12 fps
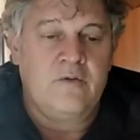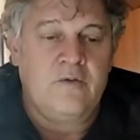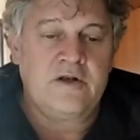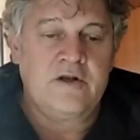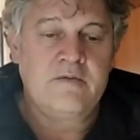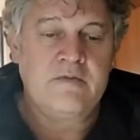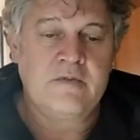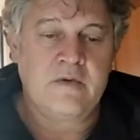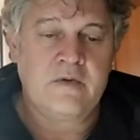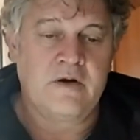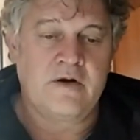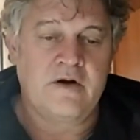wooden,
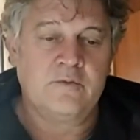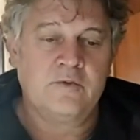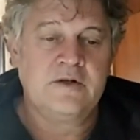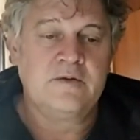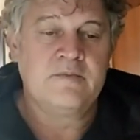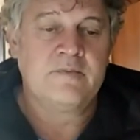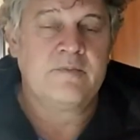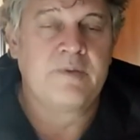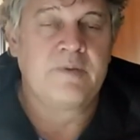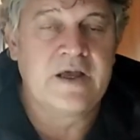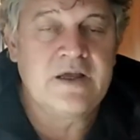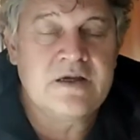a round wooden
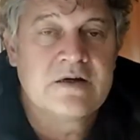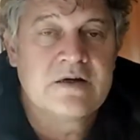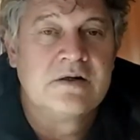plank,